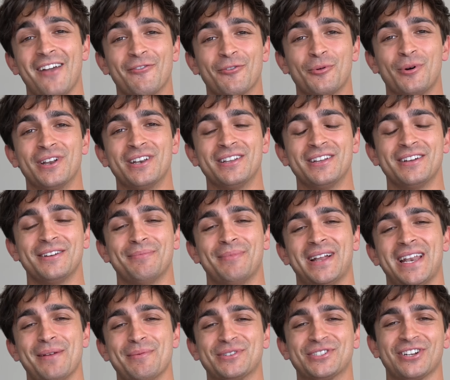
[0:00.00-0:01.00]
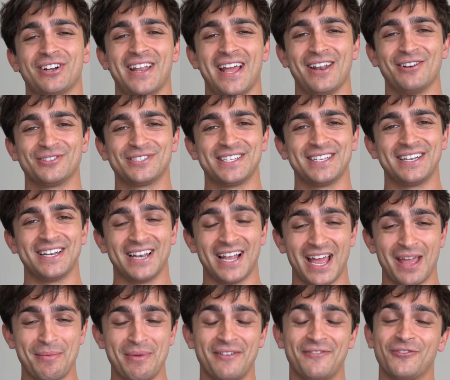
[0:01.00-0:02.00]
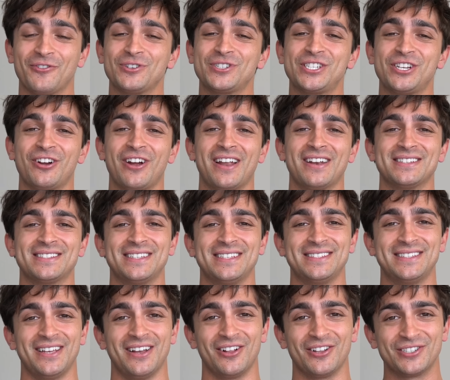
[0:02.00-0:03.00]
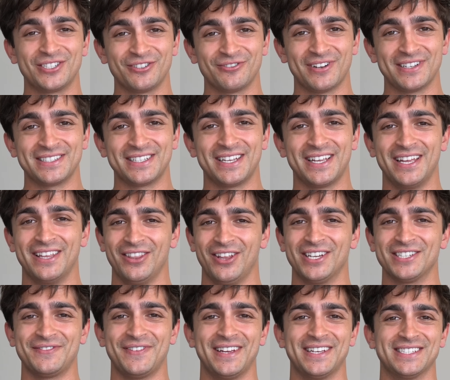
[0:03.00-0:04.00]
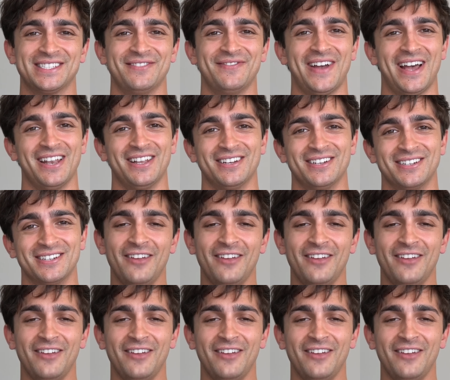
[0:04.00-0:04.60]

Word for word: everyone, my name is Shaun Andersen and I am a first year anesthesiology resident in Las Vegas, Nevada.